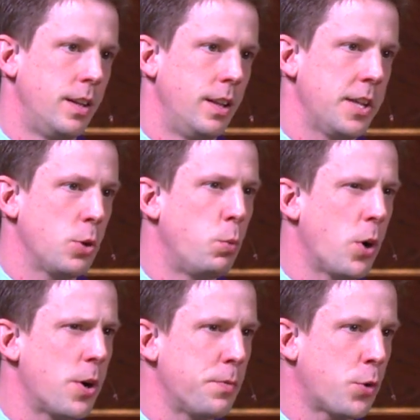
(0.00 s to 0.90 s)
Let the
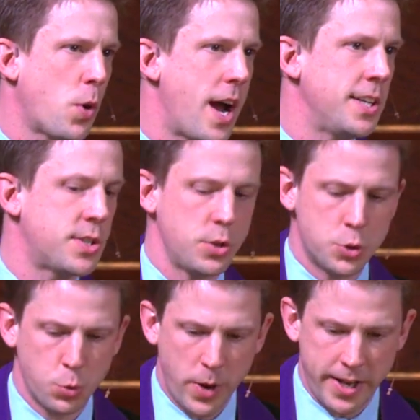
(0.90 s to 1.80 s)
word of Christ
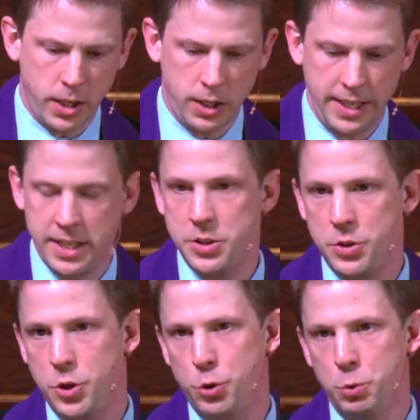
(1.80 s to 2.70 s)
dwell in
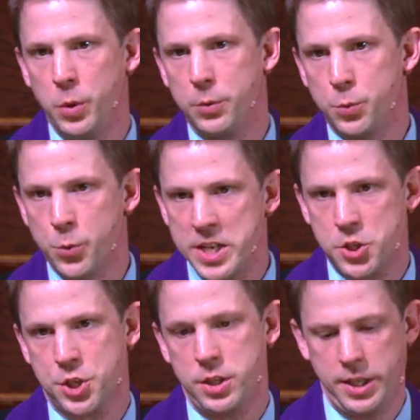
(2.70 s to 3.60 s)
you
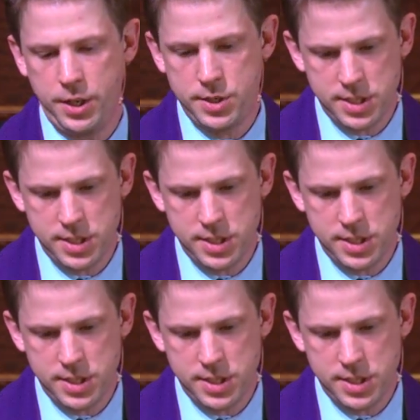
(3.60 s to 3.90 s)
richly.